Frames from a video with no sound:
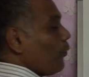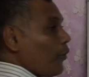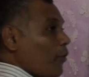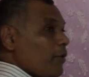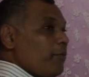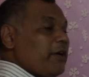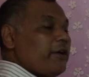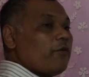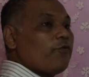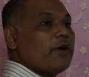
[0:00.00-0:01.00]

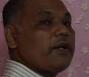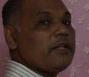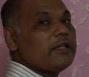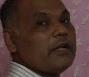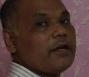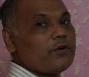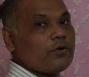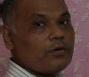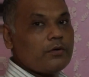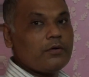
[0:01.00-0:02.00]
probability of finding the
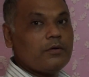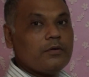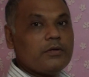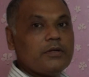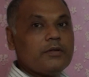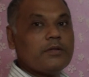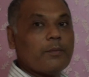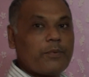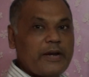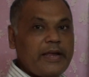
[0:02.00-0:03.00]
electron, the
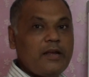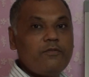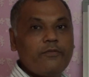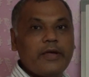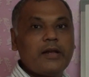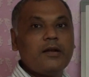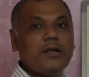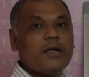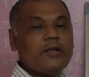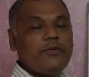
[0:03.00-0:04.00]
plane where
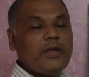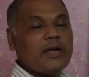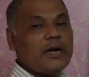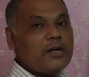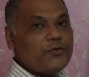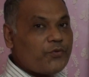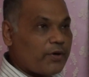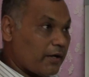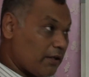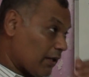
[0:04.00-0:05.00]
we can't
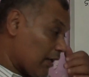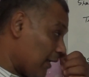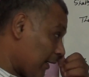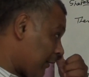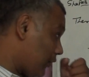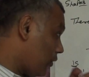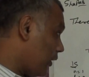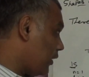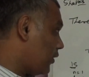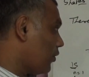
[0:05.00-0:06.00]
find the electron
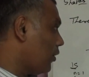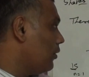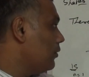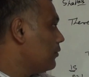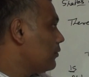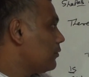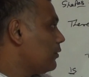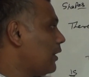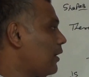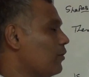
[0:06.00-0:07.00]
at all,
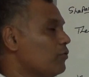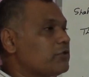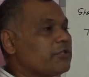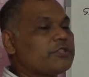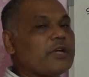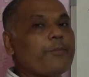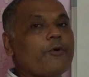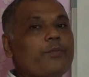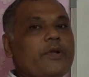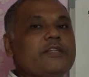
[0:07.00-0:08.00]
there are no such type
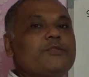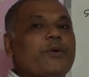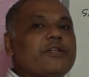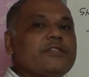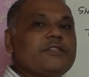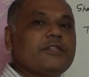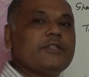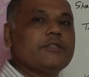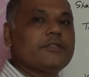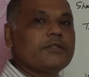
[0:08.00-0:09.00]
of planes present in
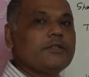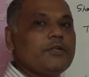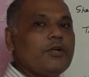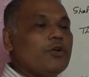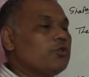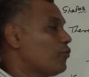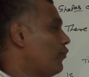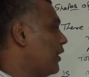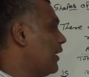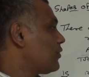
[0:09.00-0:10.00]
it. So
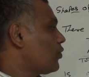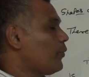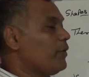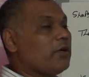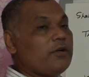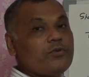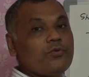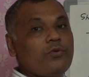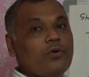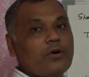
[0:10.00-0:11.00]
1s orbital
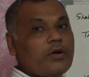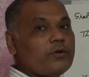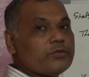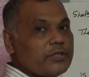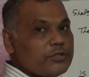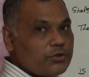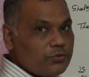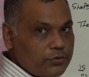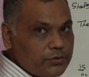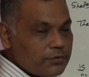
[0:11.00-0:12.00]
do not have such
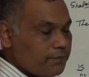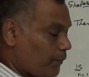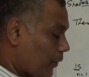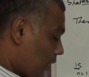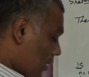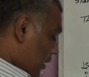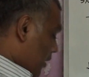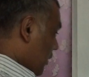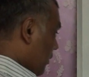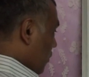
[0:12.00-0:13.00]
nodes. Now